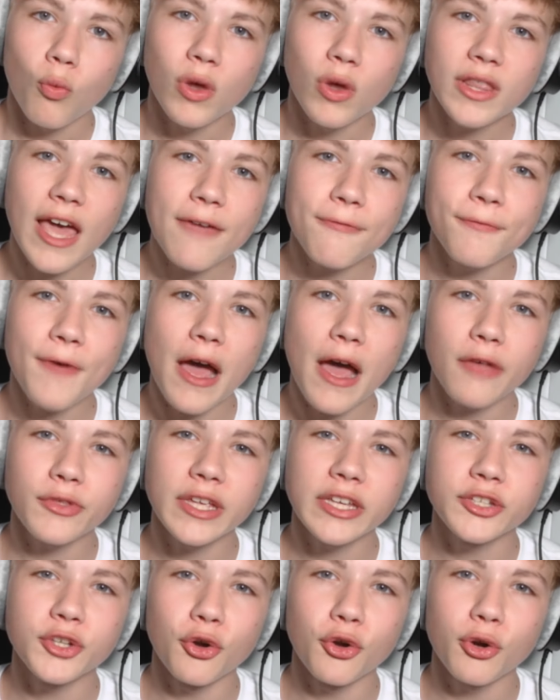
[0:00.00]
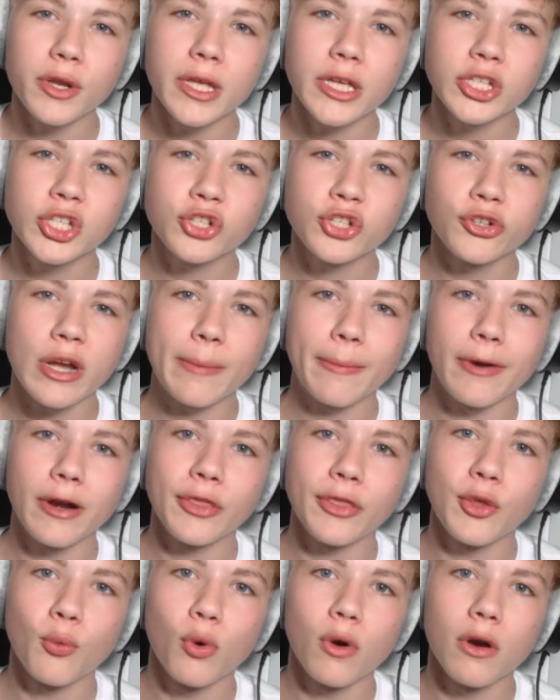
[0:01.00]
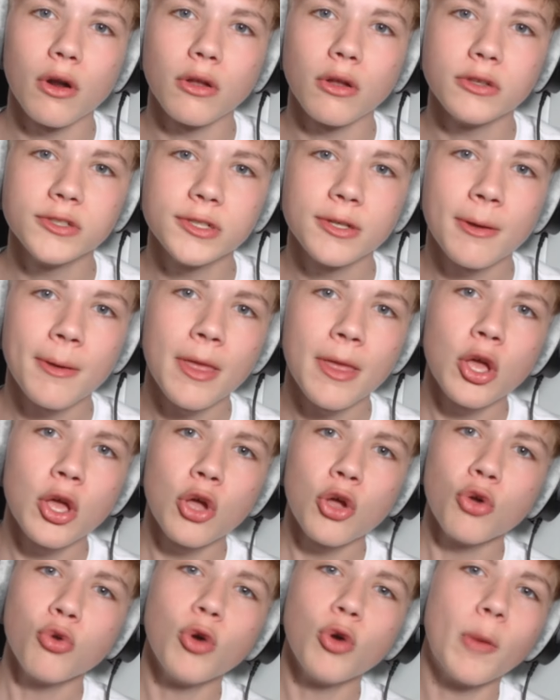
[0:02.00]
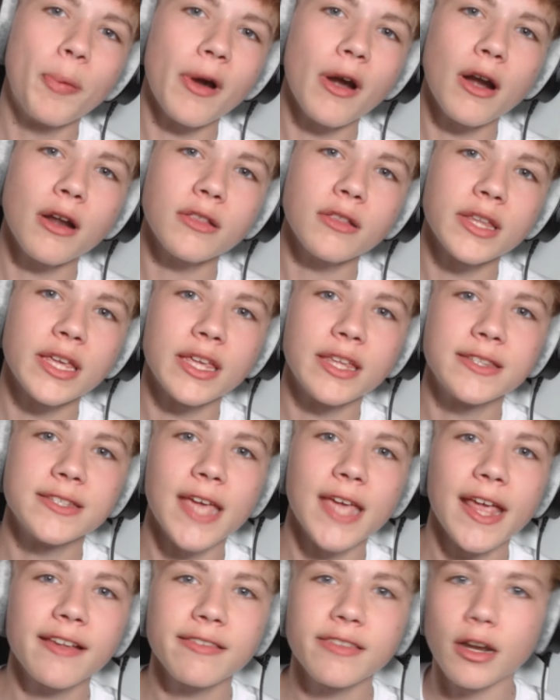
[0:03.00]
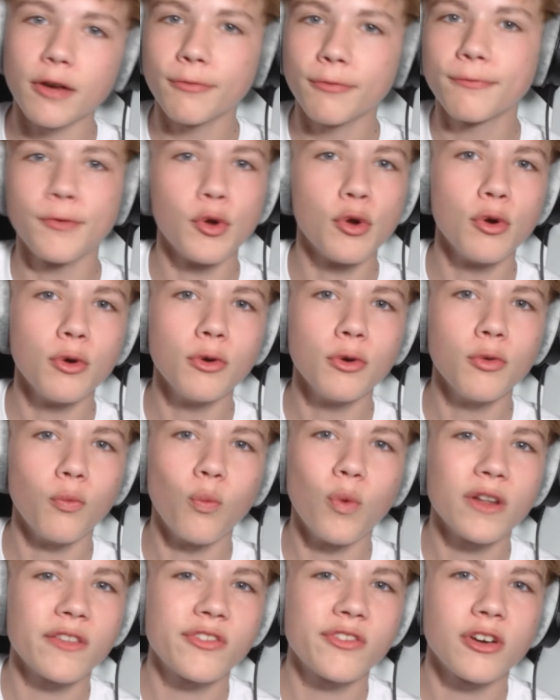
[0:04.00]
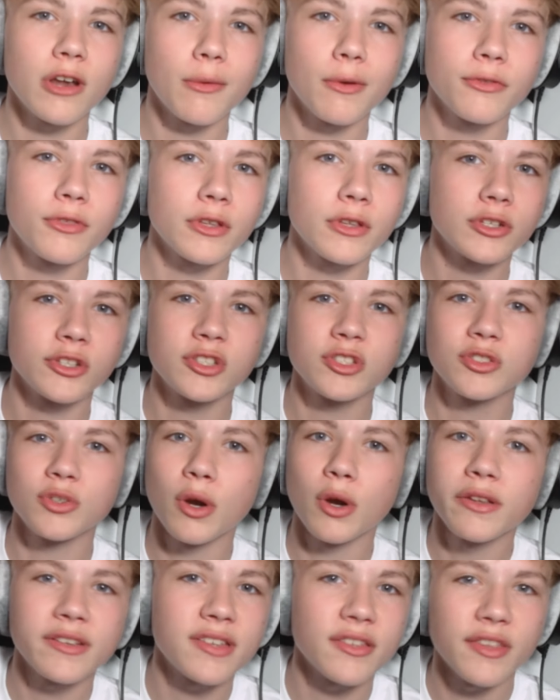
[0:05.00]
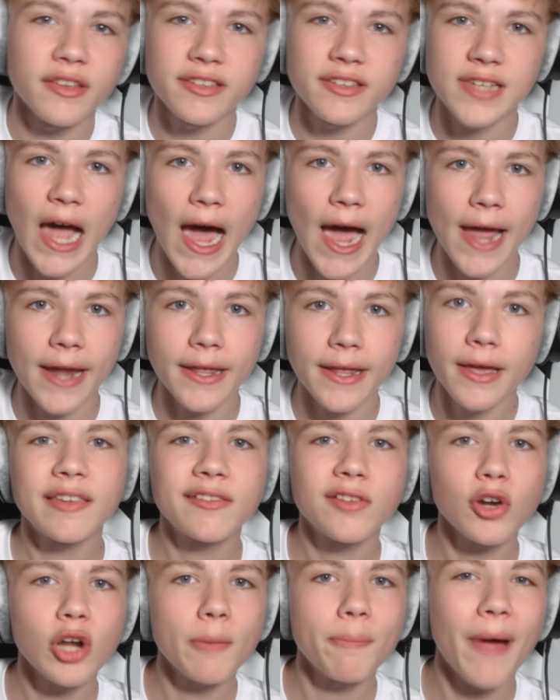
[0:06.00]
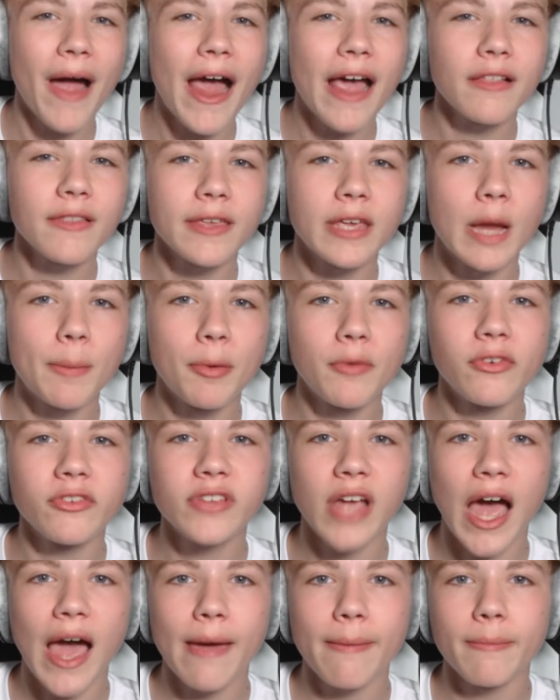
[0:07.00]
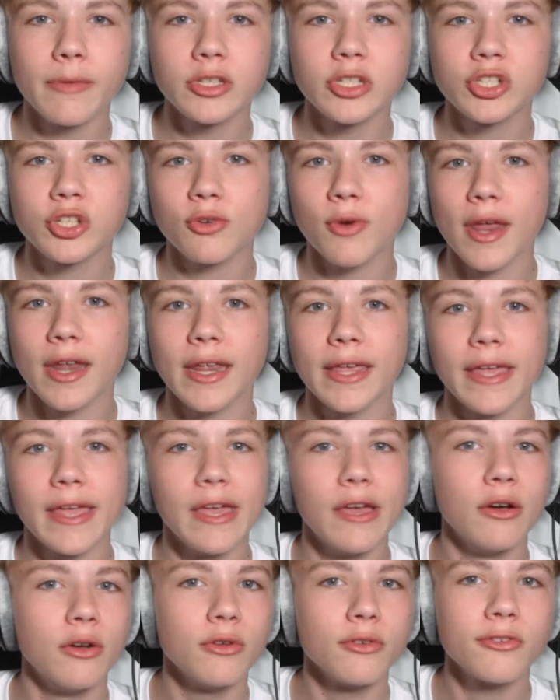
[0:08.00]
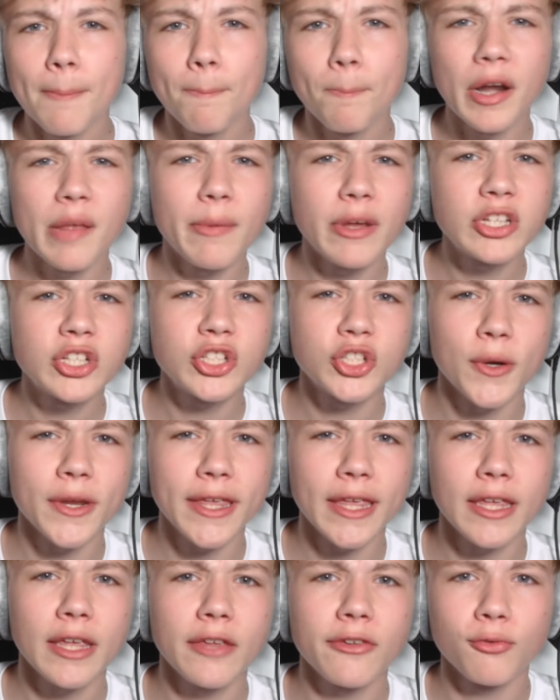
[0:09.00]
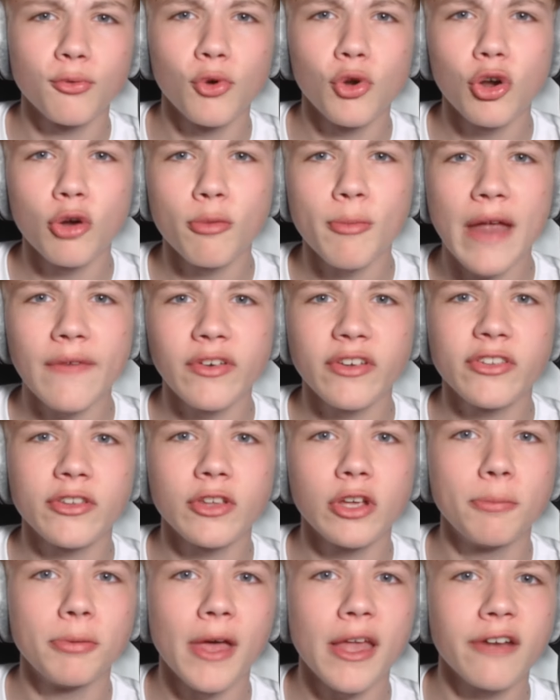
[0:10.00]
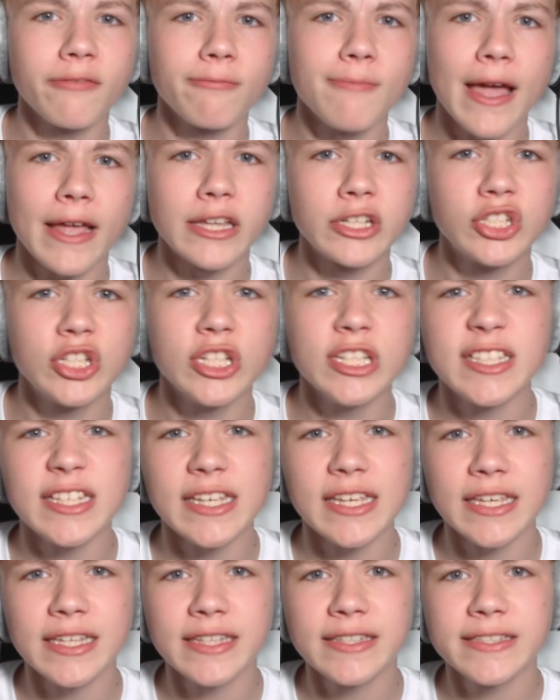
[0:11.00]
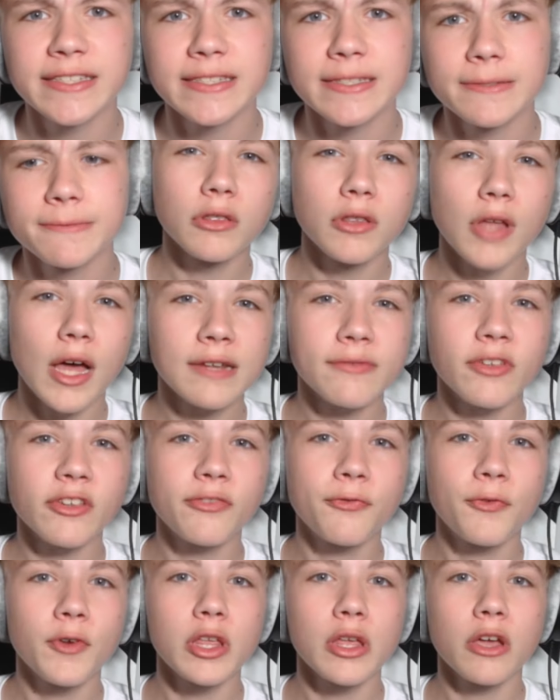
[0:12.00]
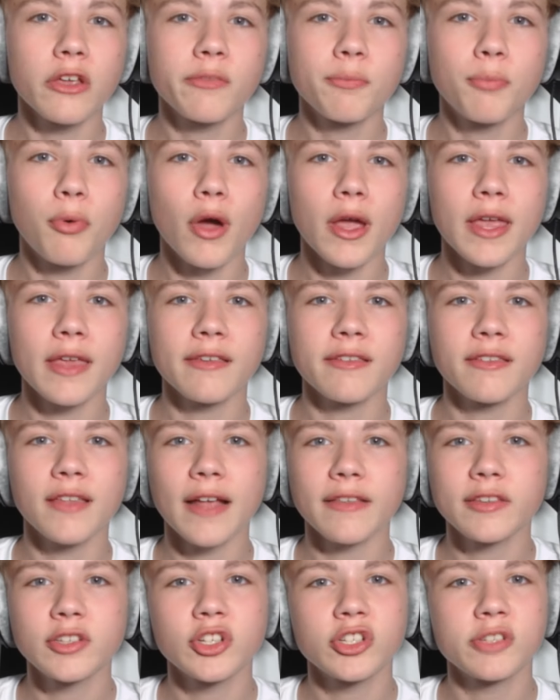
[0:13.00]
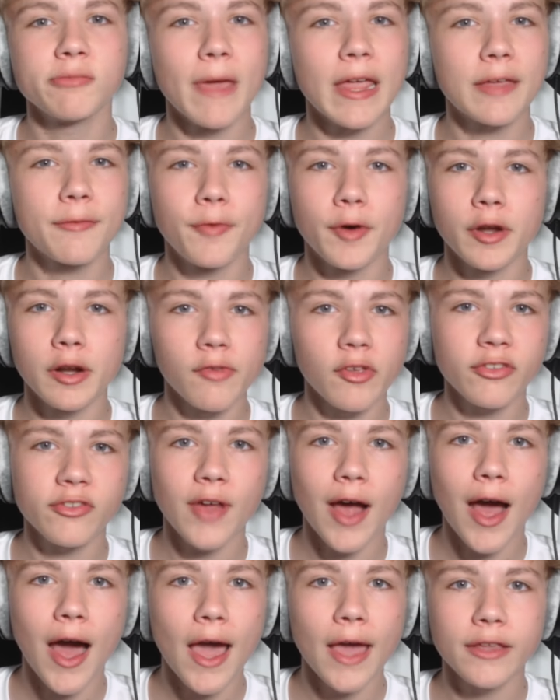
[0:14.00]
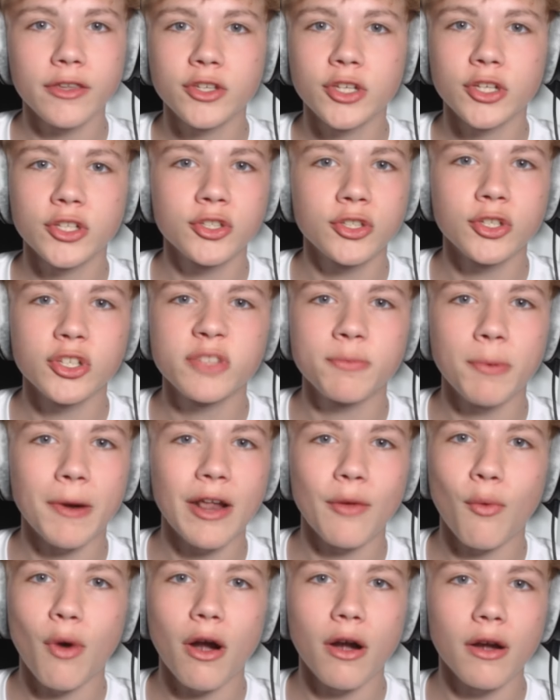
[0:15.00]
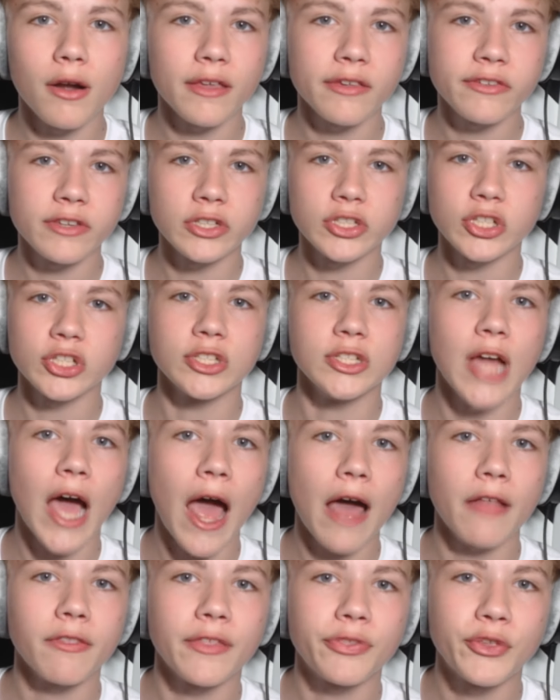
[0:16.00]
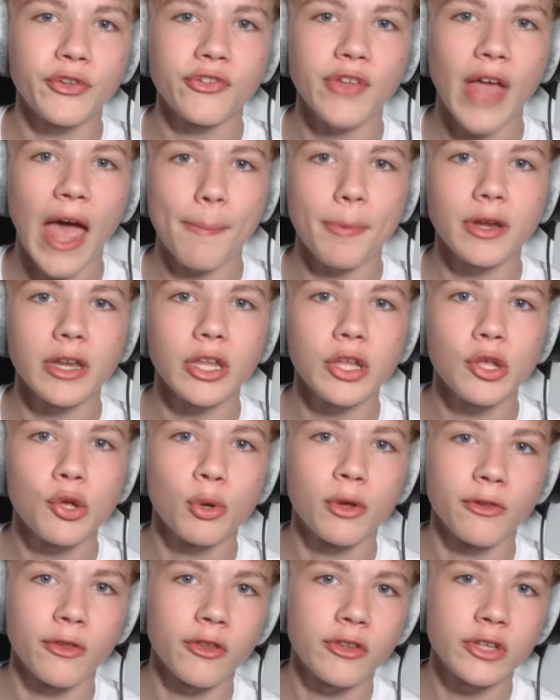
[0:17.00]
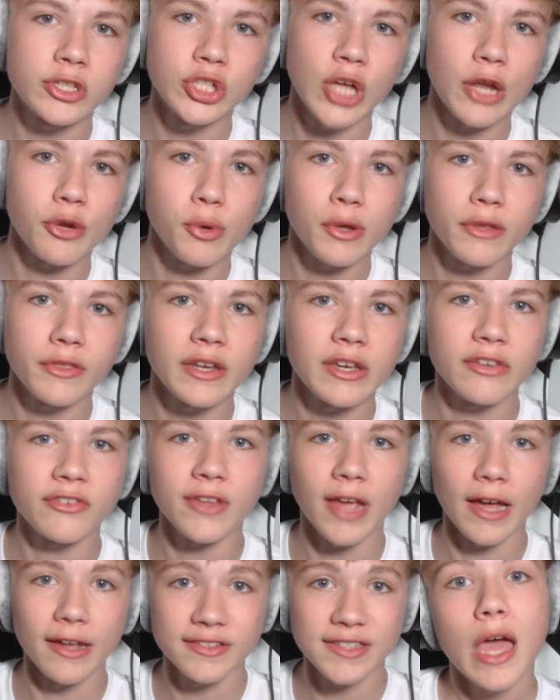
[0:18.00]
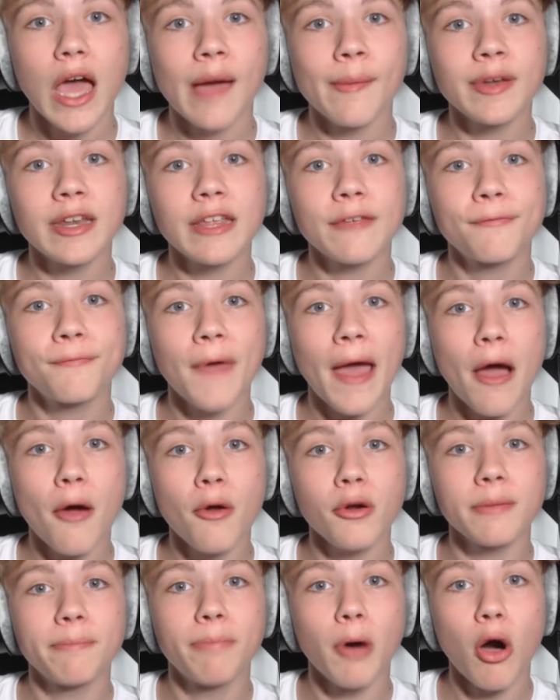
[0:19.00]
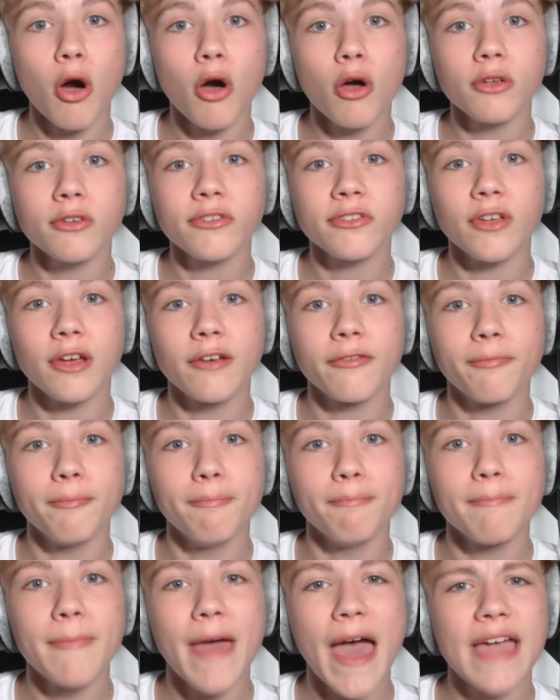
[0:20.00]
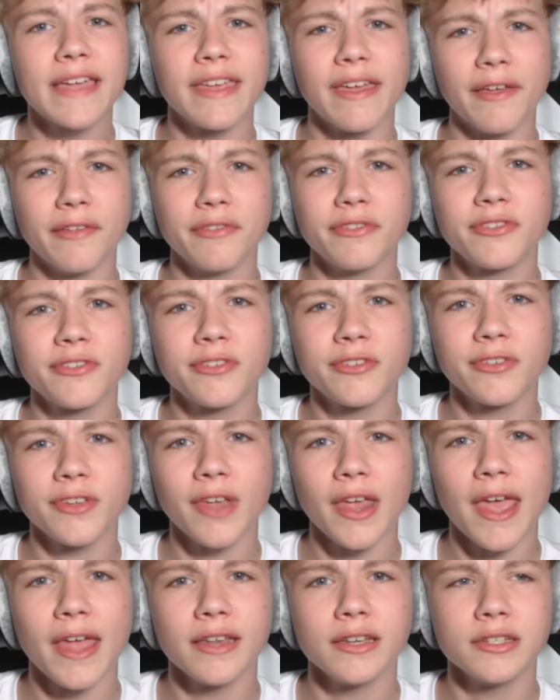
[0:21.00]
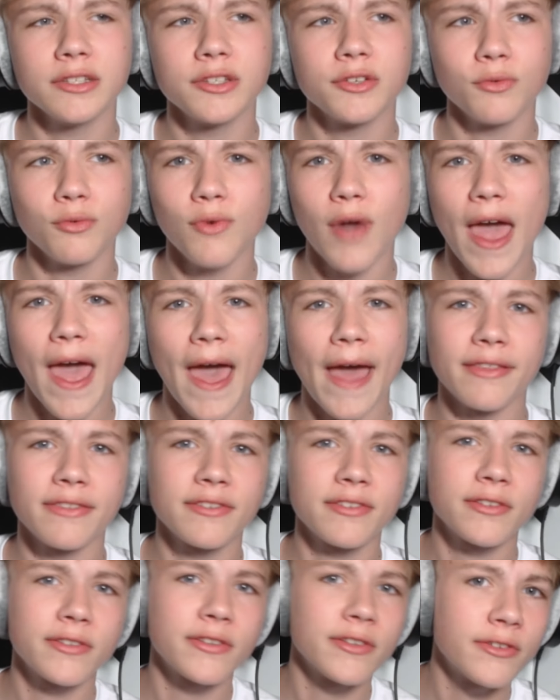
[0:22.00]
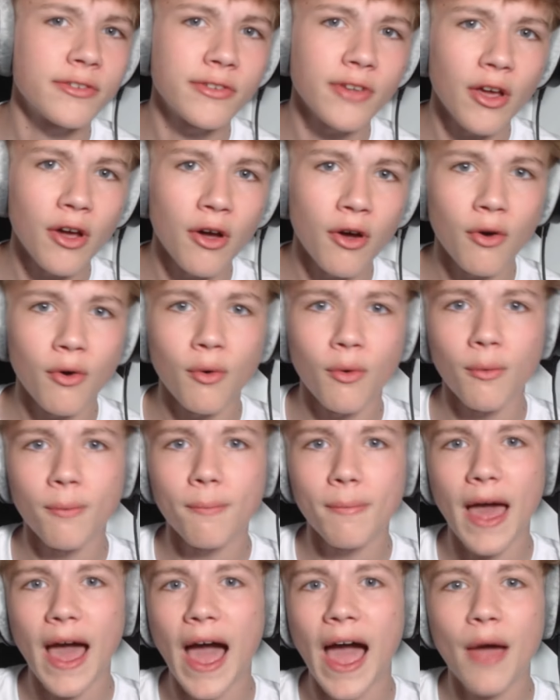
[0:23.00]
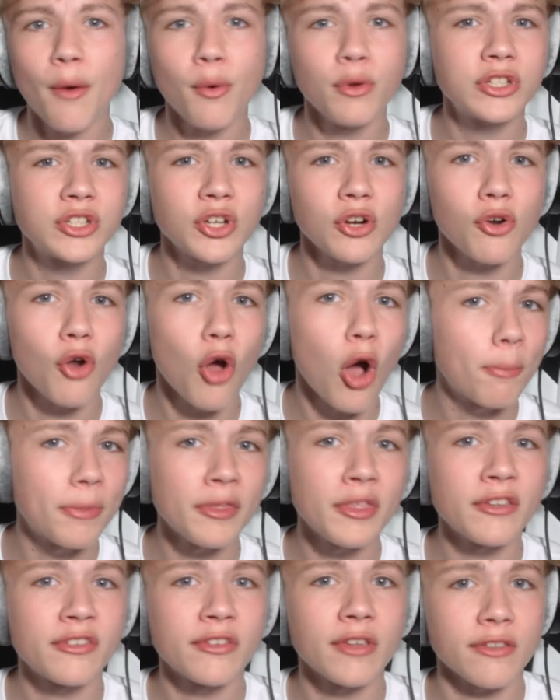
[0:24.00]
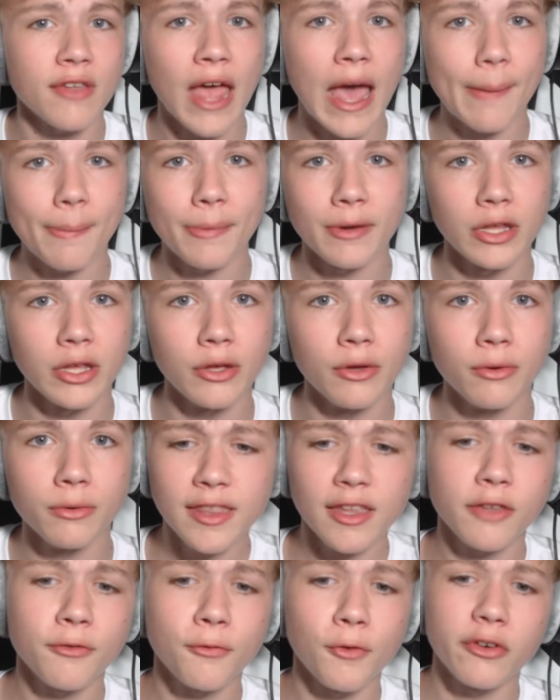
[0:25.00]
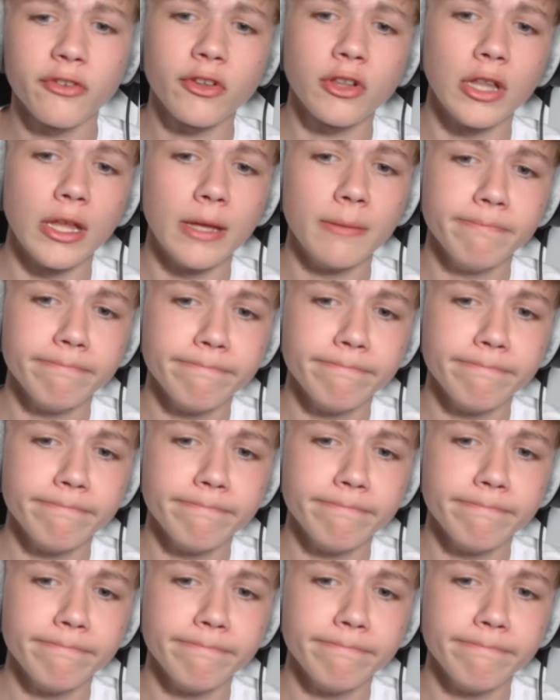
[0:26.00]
Well, I found the dirtiest streamer in the world who apparently takes their food, once they're done with it, just throws it to the side. It started piling up over time and just creating hills, pretty much shrinking his room every single plate of mac and cheese he eats. But a lot of this video's point is not to just make fun of this guy, it's just to spread awareness, to just not let this happen to you, because it's genuinely disgusting. I mean, he found balls of maggots and rats, so I would sure hope that this doesn't happen to you. Let's see this first clip.